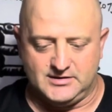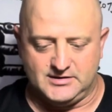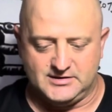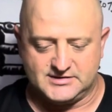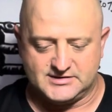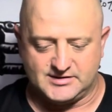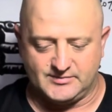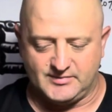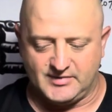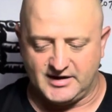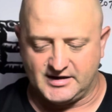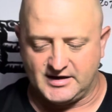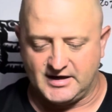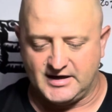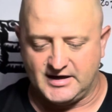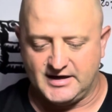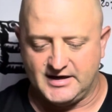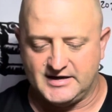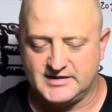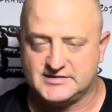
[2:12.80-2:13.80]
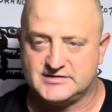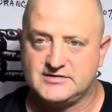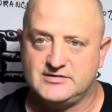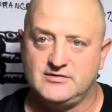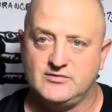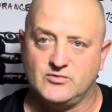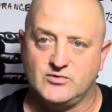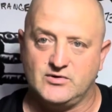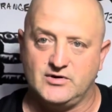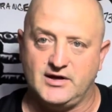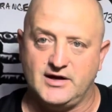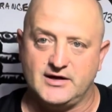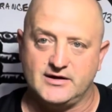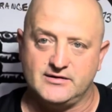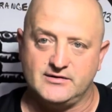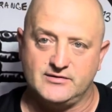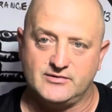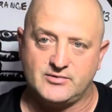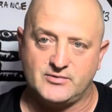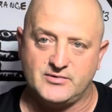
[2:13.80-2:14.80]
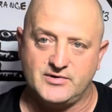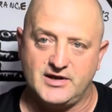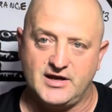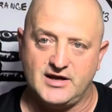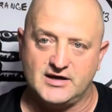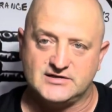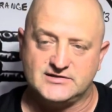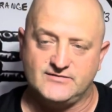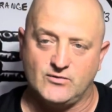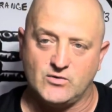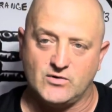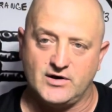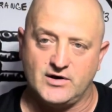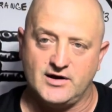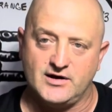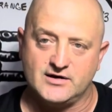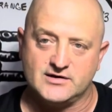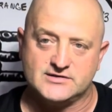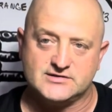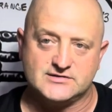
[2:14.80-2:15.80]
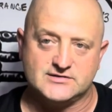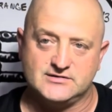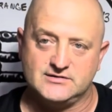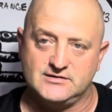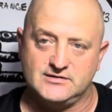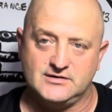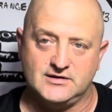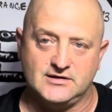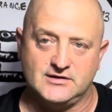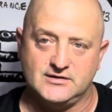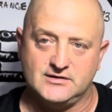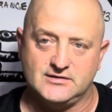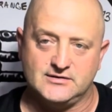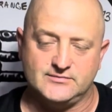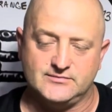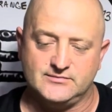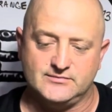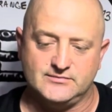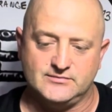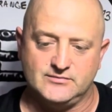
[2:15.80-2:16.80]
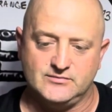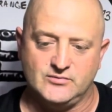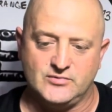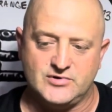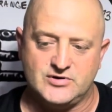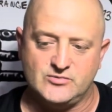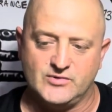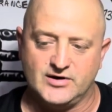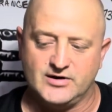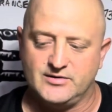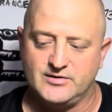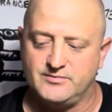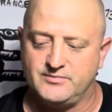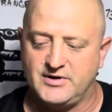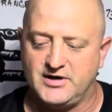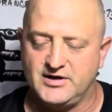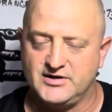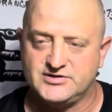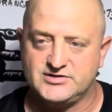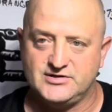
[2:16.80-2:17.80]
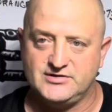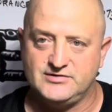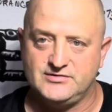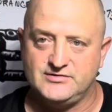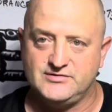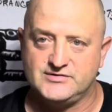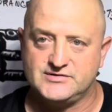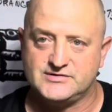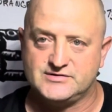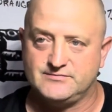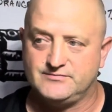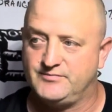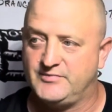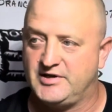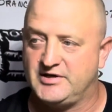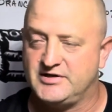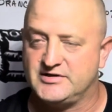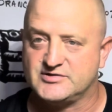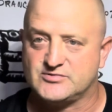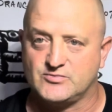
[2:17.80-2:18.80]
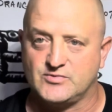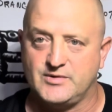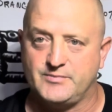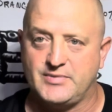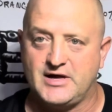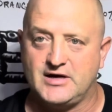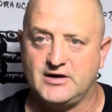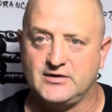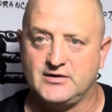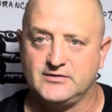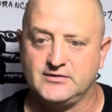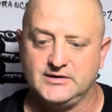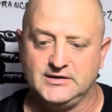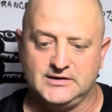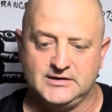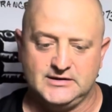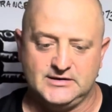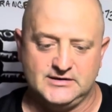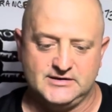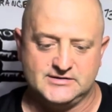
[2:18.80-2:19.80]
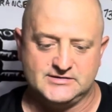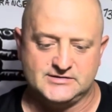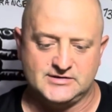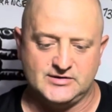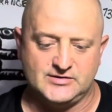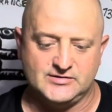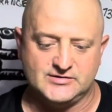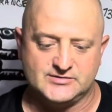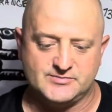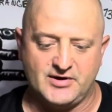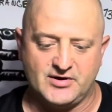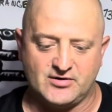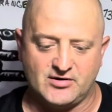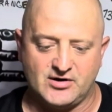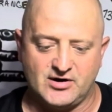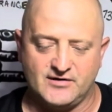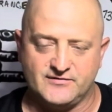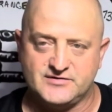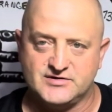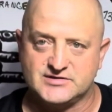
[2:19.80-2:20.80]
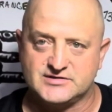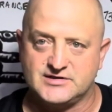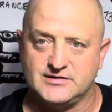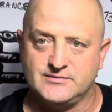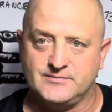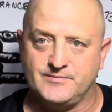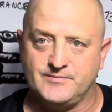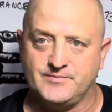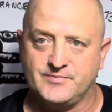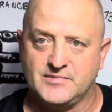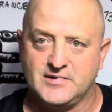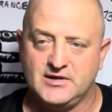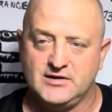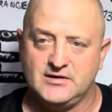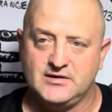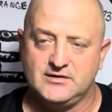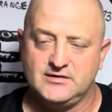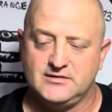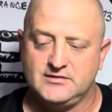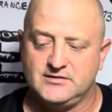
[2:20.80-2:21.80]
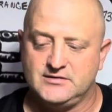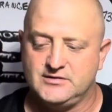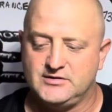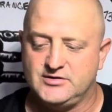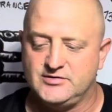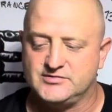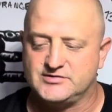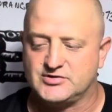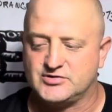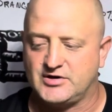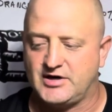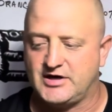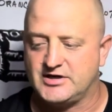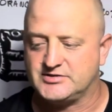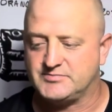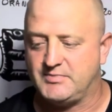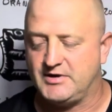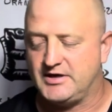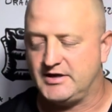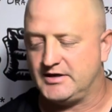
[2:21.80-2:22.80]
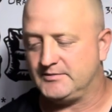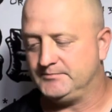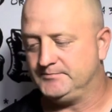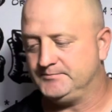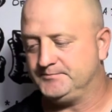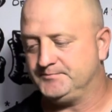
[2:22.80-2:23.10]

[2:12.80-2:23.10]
some of my guys, we're like 3x, 4x. When you wear ponchos, they just rip out. So it's better off just to use a trash bag.